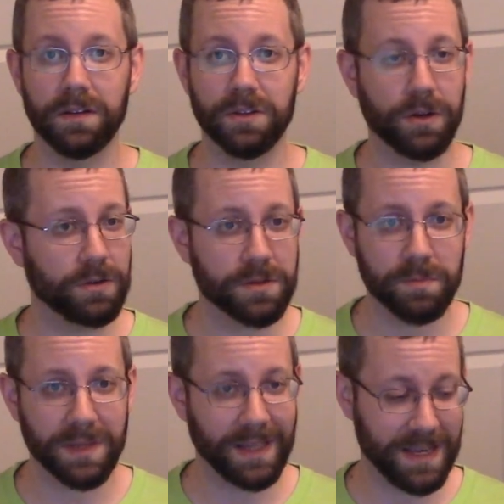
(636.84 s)

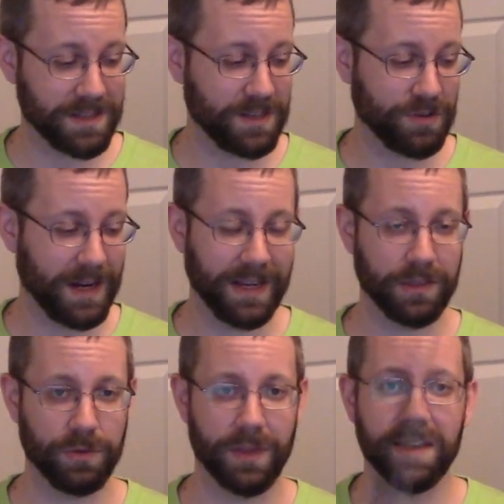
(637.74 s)
don't be lazy and try to
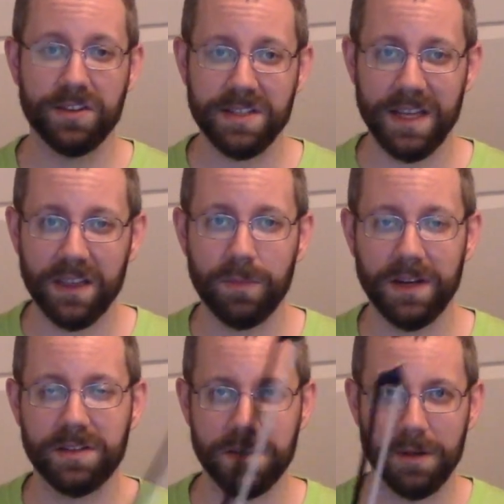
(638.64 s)
get through that. Just take the
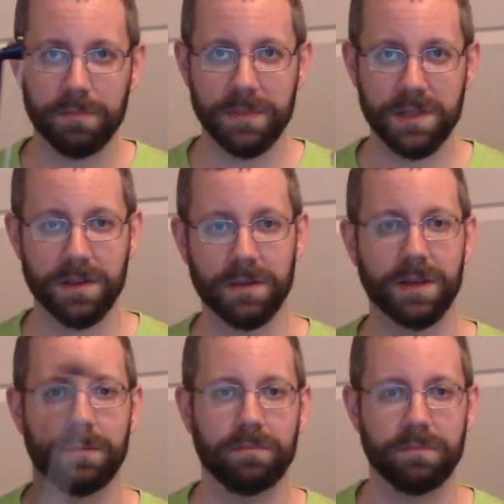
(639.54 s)
minute to
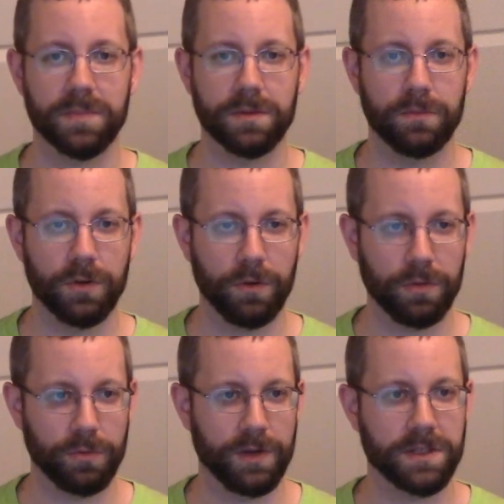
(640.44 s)
go
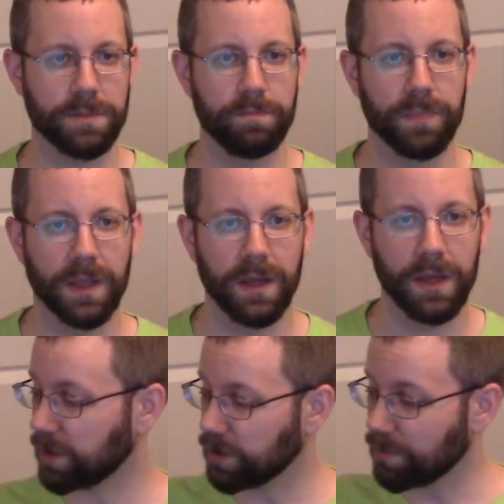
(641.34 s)
through it.
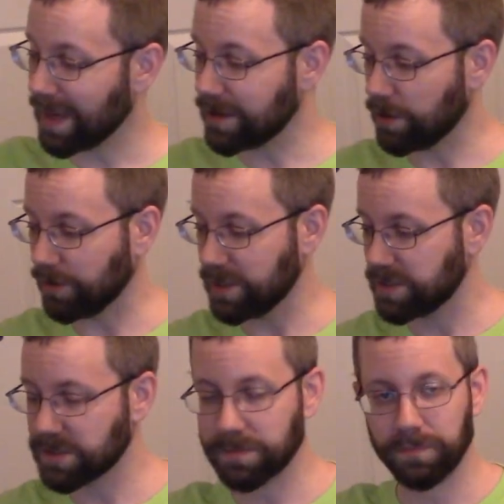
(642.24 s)
You may
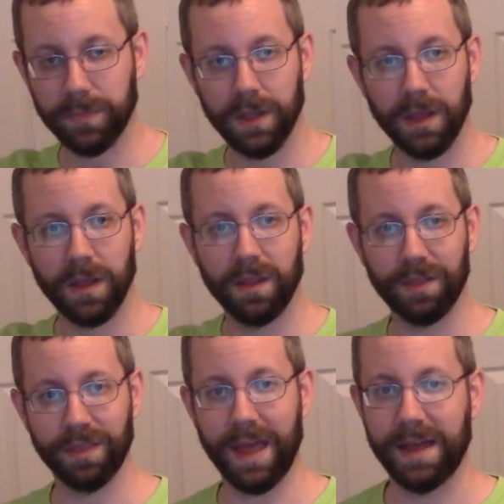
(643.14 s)
notice
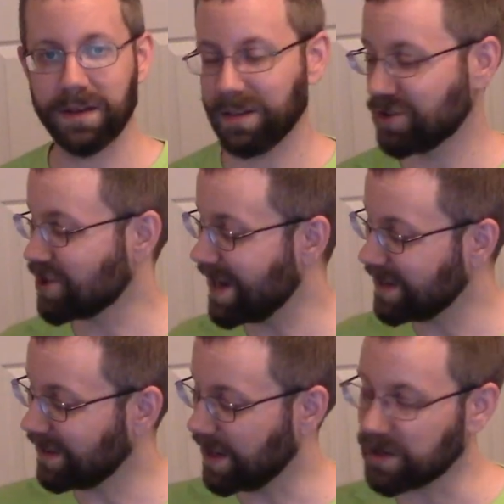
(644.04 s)
that the
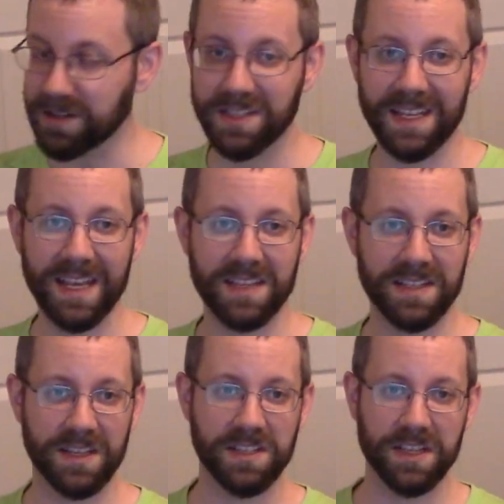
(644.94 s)
shiny layer
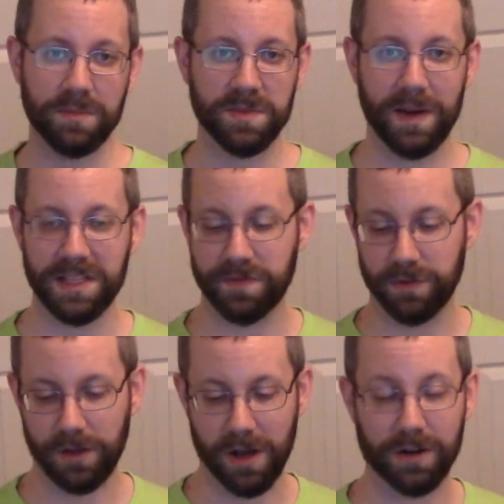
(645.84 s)
stays in some spots
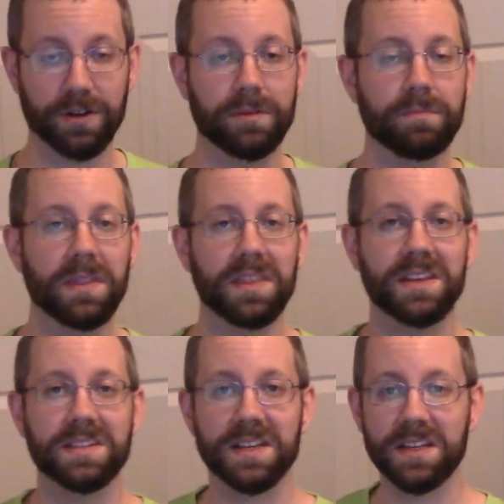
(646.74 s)
for longer.
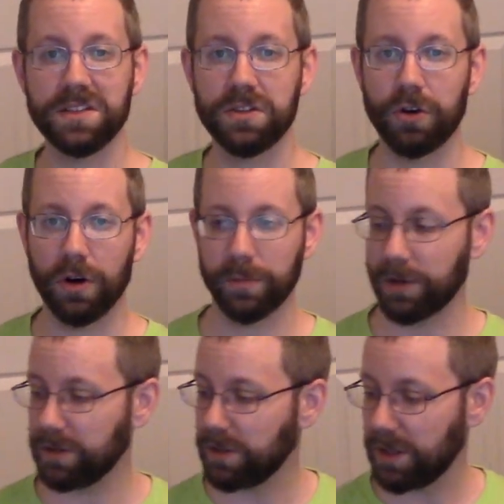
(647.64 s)
This is
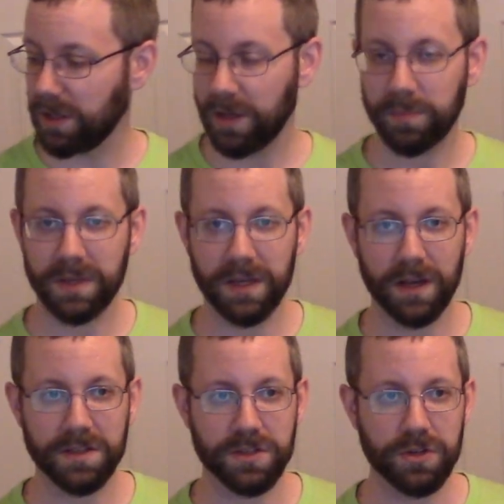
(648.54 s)
normal
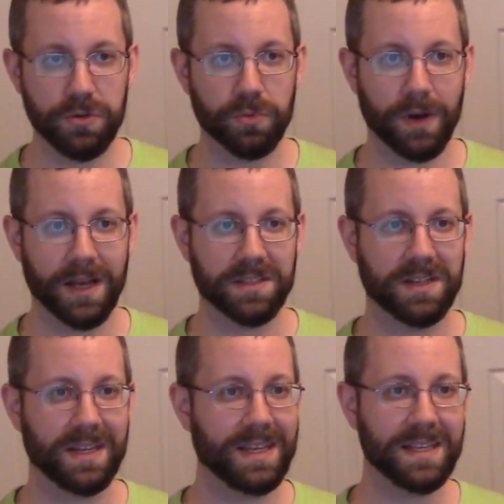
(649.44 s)
because new
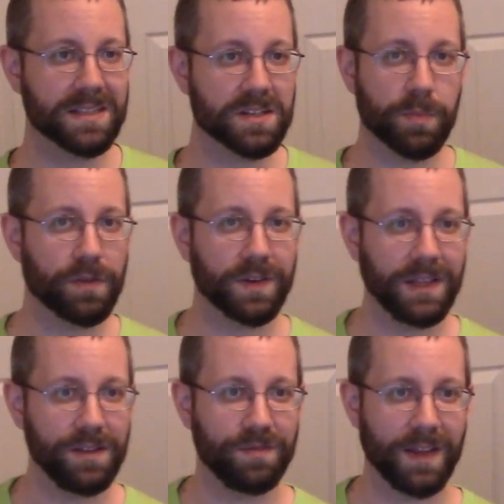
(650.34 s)
rosin isn't
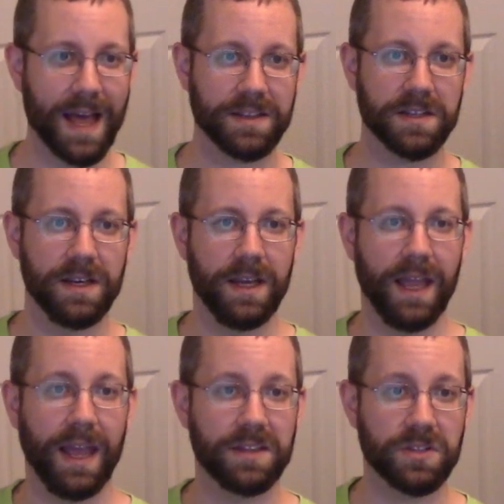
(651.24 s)
perfectly flat,
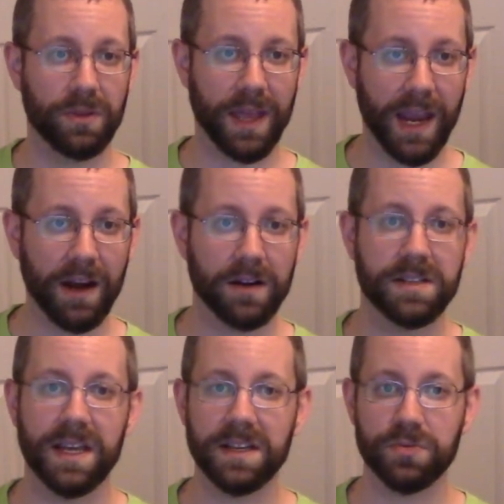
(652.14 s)
and so the hair
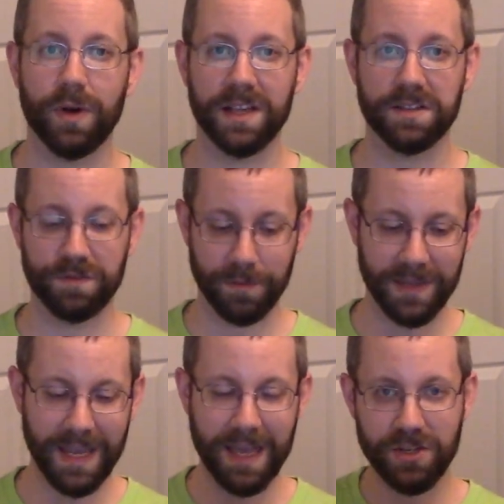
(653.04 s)
takes rosin from
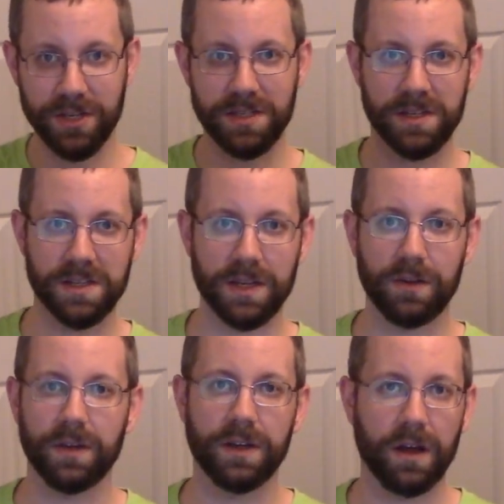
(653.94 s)
the edges
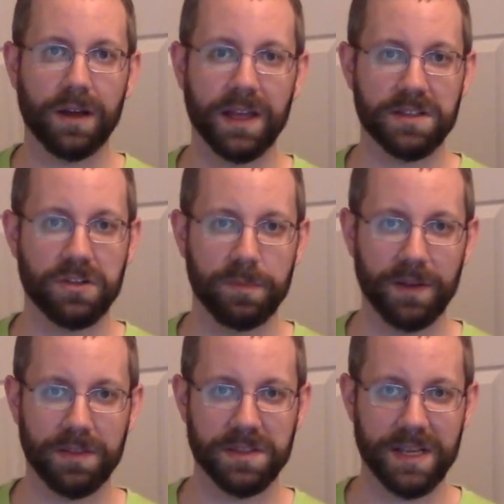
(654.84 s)
until it all gets to
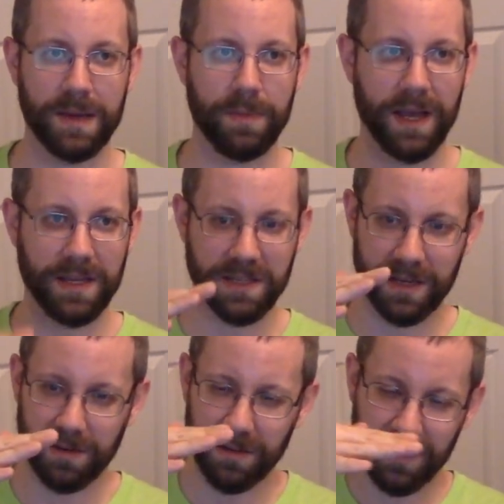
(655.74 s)
about the same height
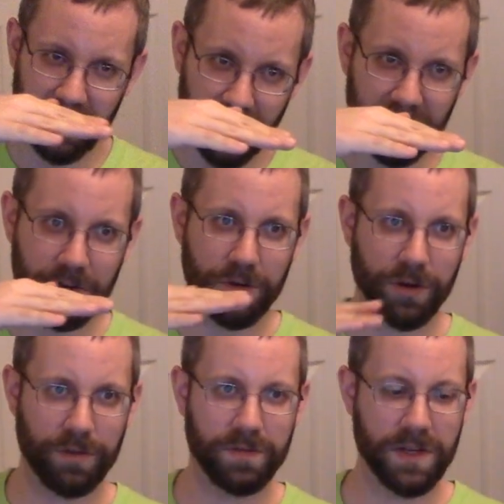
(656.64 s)
and a little
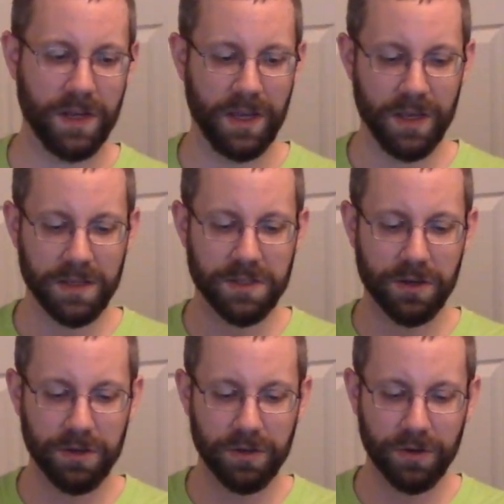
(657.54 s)
curved.
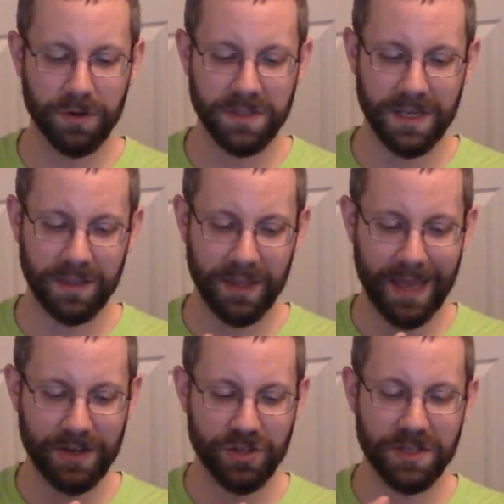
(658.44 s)
So you'll notice that the
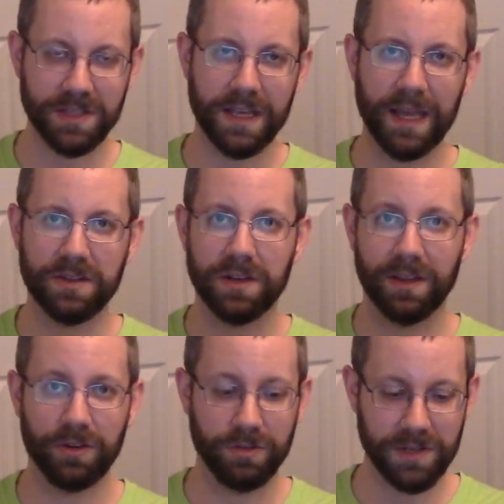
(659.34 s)
edges get a
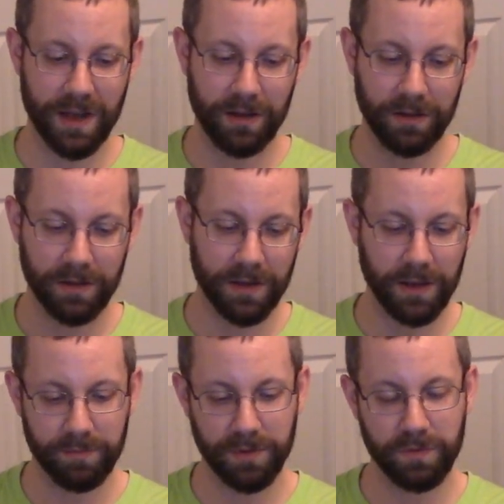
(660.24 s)
little dull
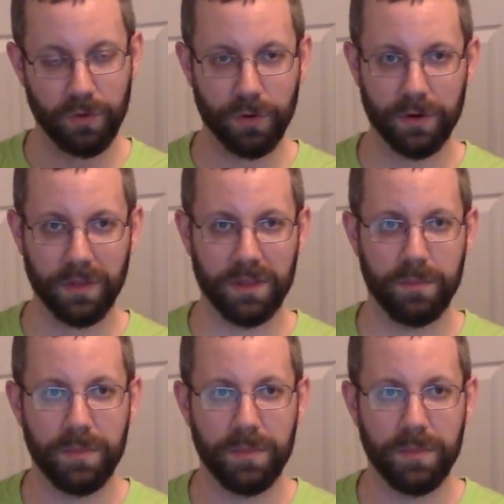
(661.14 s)
before the